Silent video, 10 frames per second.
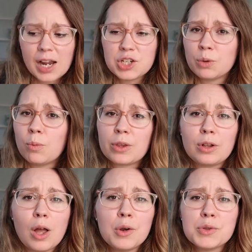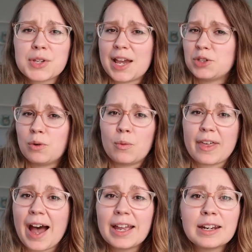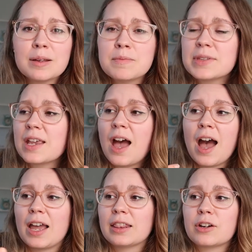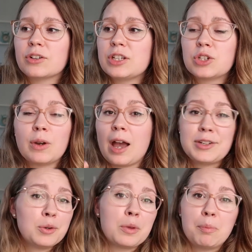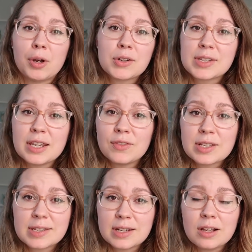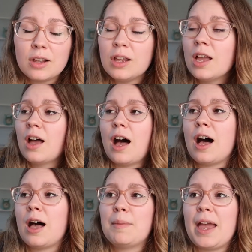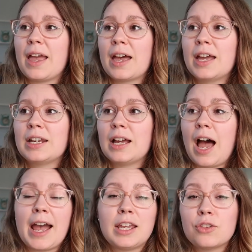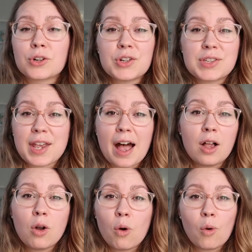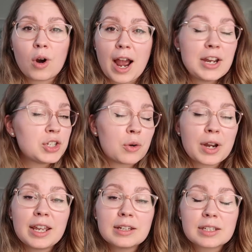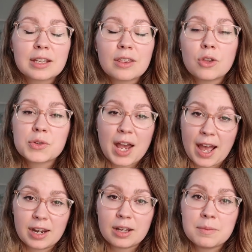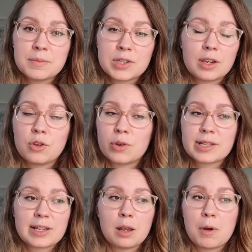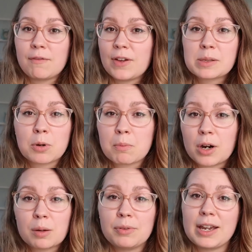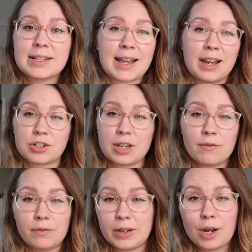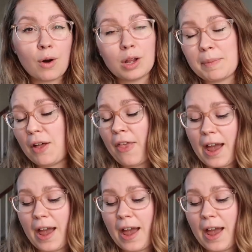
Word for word: I do it with clothes, I do it with items, I literally do it, I do it with books even still, um, and I either sell or I donate those items. You can sell them on Facebook Marketplace. I actually have a video all about